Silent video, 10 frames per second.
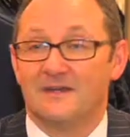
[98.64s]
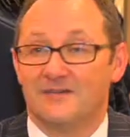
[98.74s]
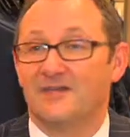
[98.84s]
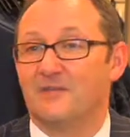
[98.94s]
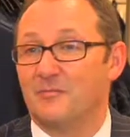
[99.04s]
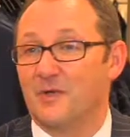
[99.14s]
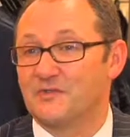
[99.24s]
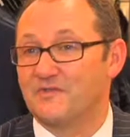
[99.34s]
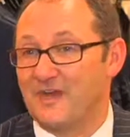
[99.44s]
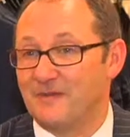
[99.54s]
I think
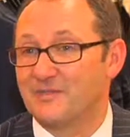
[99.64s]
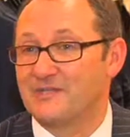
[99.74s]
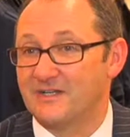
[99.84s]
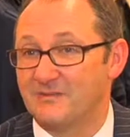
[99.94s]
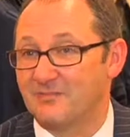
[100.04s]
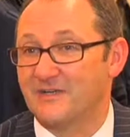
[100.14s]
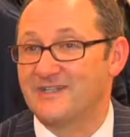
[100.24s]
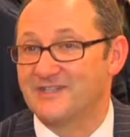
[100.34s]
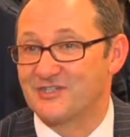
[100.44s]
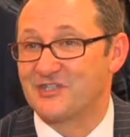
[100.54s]
most famously
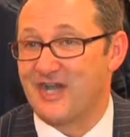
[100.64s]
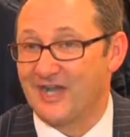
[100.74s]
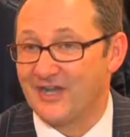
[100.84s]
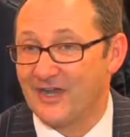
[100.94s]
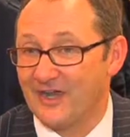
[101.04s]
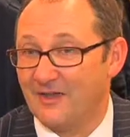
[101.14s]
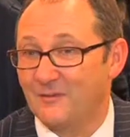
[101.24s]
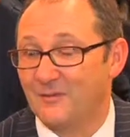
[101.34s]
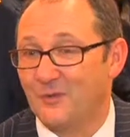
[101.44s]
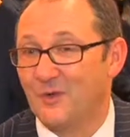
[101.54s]
Princess Diana
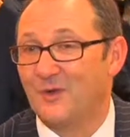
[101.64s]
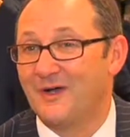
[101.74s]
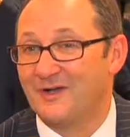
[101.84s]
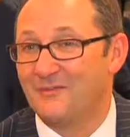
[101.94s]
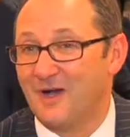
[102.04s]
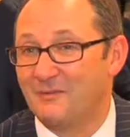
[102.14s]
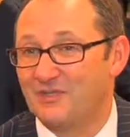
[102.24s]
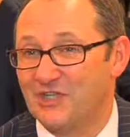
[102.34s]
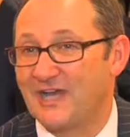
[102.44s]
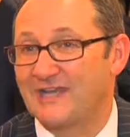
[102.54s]
wore a Barbour
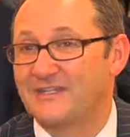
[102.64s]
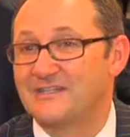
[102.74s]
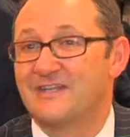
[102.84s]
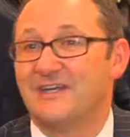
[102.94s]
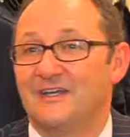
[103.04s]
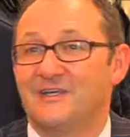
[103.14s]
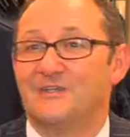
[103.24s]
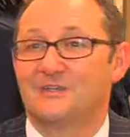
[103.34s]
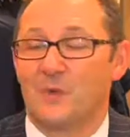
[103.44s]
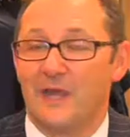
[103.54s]
jacket
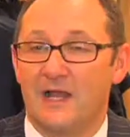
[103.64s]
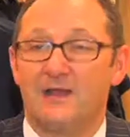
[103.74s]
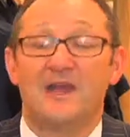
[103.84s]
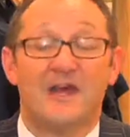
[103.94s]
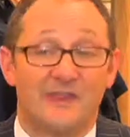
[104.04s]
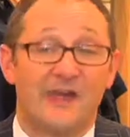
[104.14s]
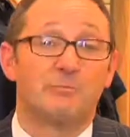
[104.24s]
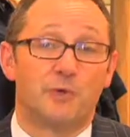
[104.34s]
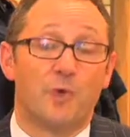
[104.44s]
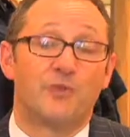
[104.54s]
as well, and
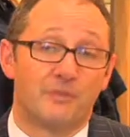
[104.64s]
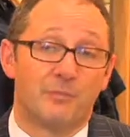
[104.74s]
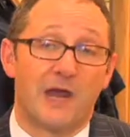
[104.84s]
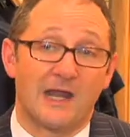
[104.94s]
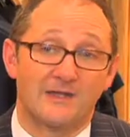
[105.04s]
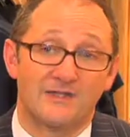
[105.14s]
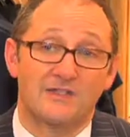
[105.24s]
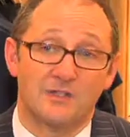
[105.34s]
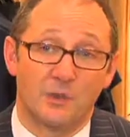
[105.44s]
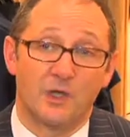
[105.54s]
that brought the brand
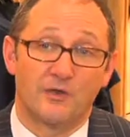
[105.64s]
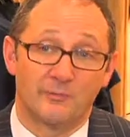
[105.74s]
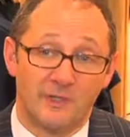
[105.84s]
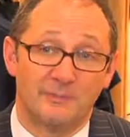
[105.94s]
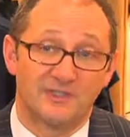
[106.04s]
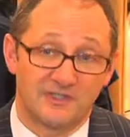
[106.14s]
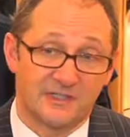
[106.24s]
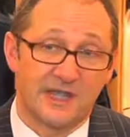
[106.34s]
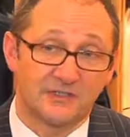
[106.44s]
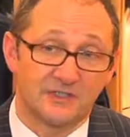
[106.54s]
to a lot of people's
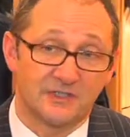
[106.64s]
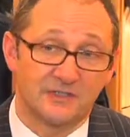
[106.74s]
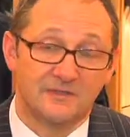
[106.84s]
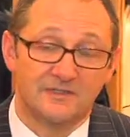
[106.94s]
attention.